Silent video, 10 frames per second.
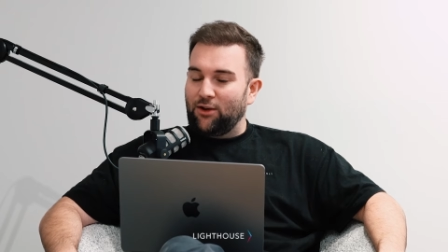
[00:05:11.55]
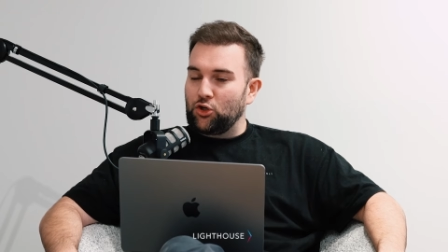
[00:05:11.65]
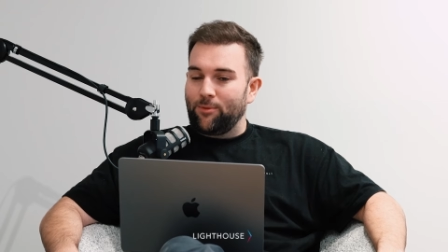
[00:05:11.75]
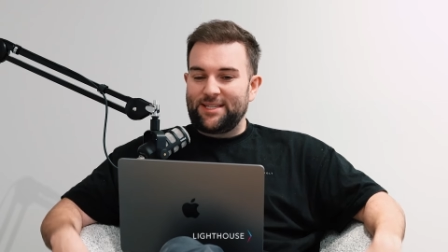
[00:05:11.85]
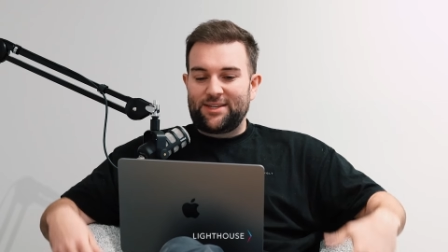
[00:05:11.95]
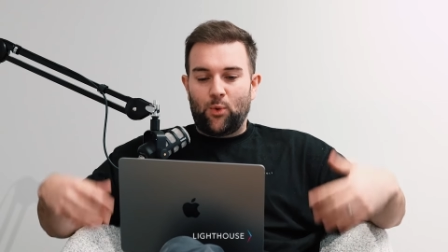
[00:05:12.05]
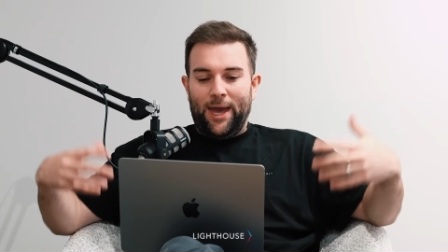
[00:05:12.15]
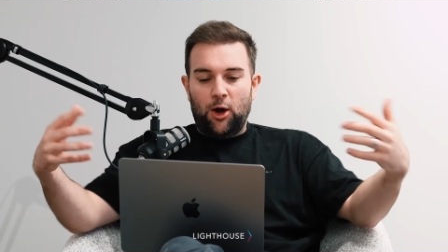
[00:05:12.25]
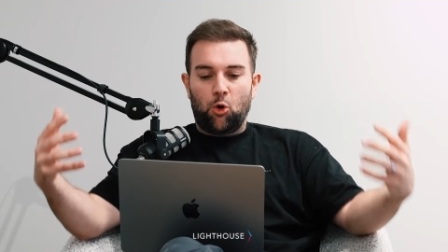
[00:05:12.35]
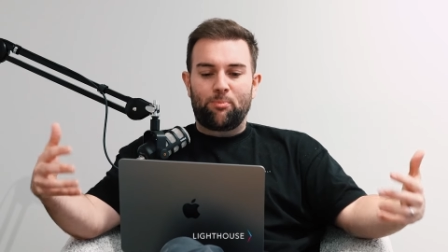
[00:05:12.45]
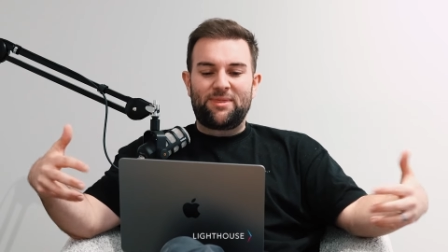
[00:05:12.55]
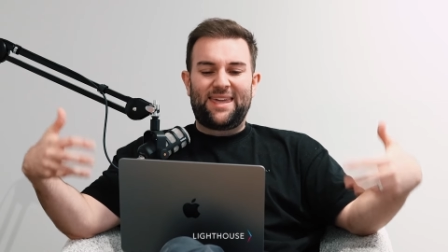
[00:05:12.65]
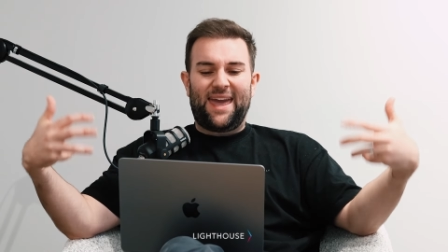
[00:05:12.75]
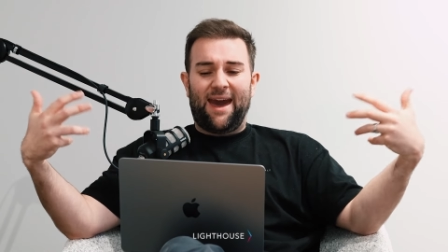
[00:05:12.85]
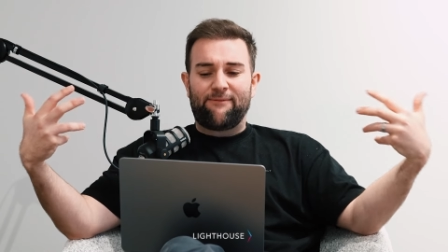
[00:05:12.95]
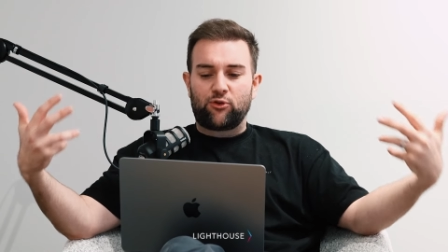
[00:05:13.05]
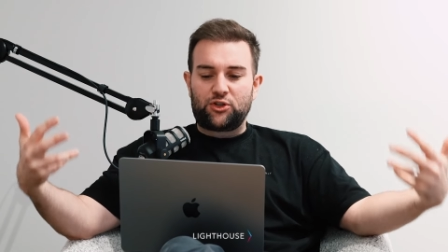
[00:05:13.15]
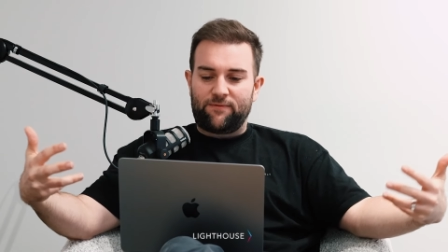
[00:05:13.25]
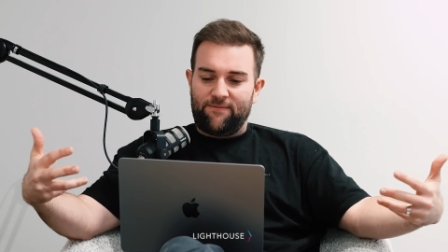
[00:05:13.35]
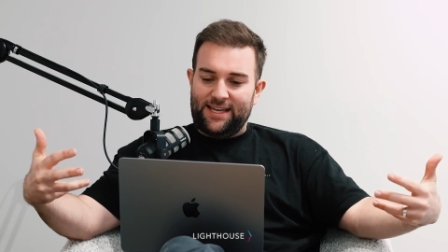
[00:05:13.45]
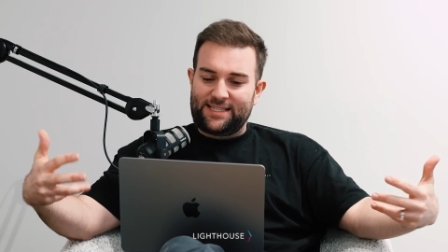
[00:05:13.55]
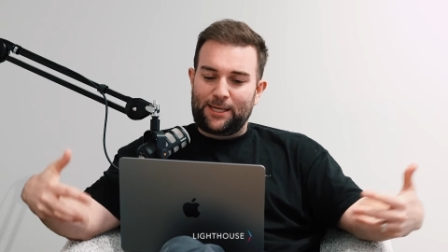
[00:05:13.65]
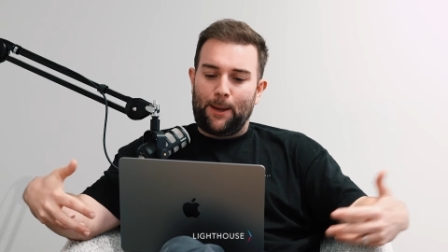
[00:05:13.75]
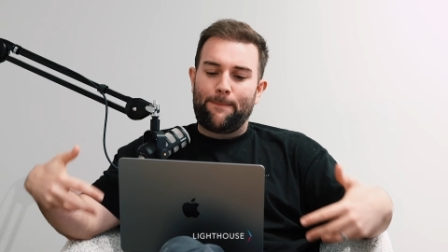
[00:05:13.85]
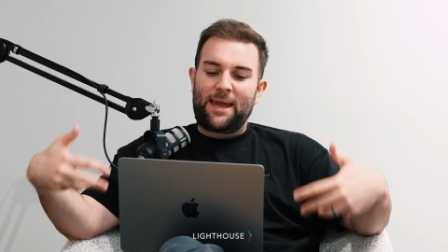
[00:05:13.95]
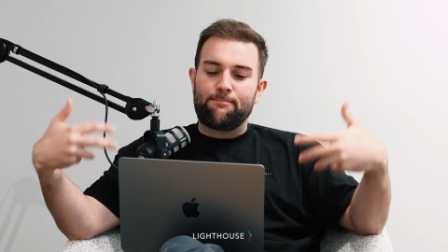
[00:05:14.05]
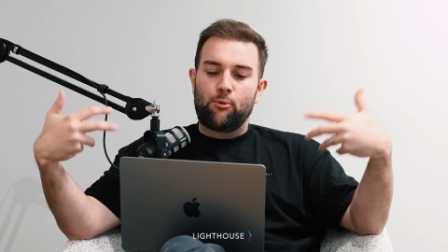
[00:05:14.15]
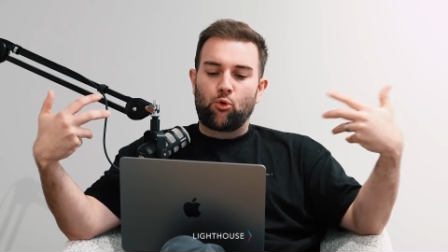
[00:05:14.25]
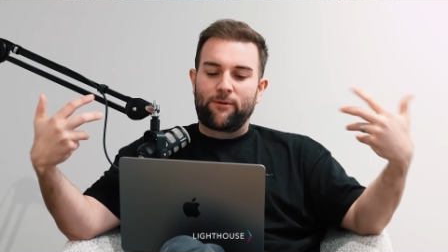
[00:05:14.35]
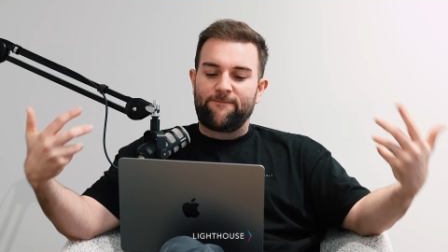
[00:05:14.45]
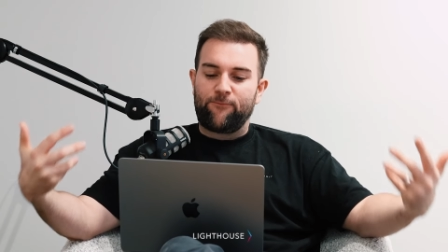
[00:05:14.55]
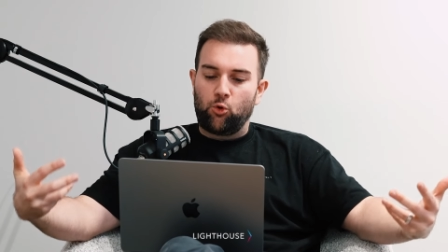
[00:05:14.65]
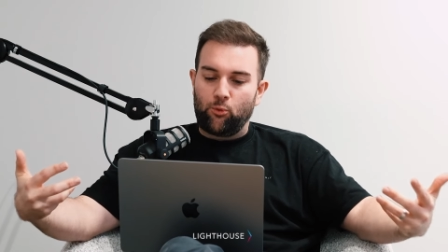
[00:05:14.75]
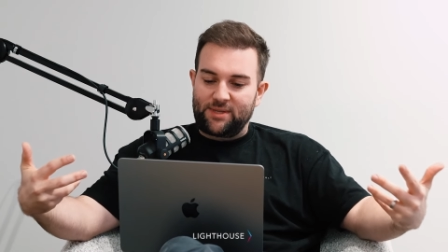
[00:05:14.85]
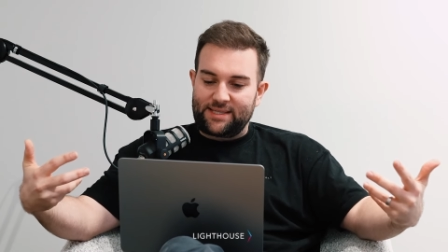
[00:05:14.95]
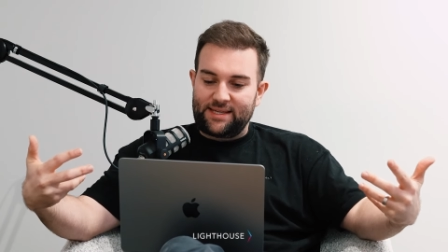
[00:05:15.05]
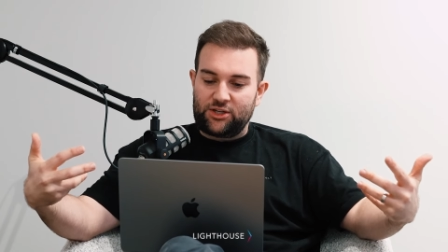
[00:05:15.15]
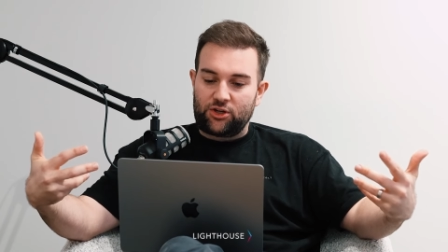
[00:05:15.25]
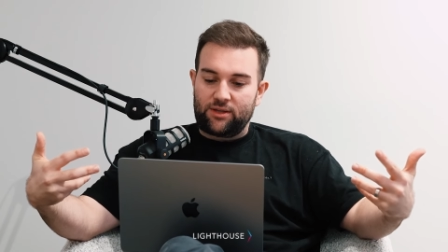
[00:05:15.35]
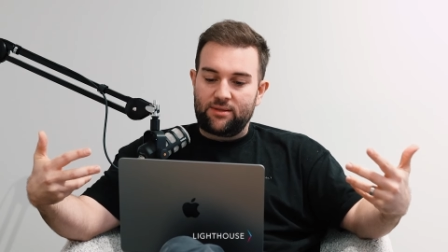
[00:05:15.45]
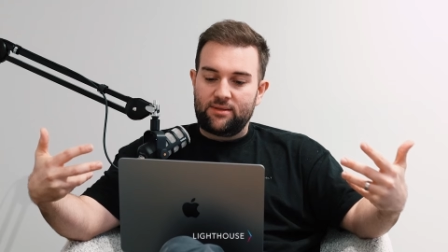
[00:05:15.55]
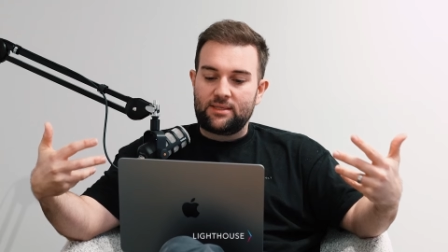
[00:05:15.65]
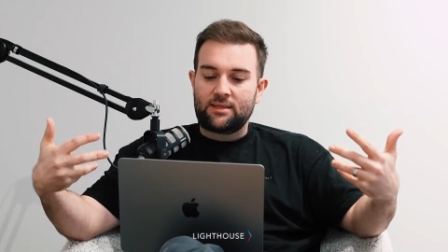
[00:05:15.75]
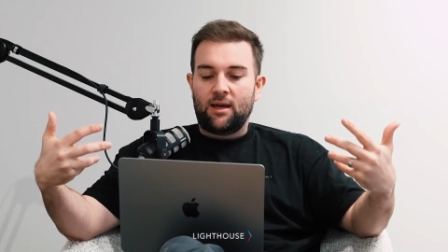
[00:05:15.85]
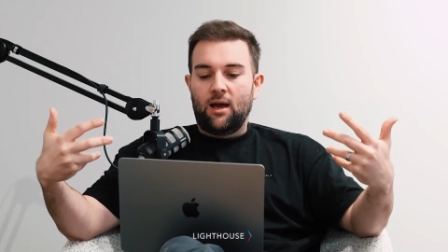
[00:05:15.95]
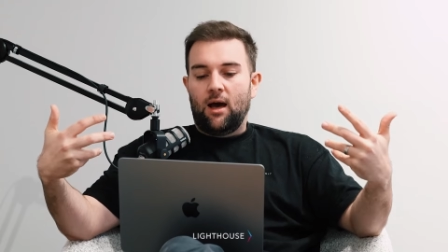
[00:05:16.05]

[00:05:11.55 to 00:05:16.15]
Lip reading: Our job is to help the average investor make more informed decisions.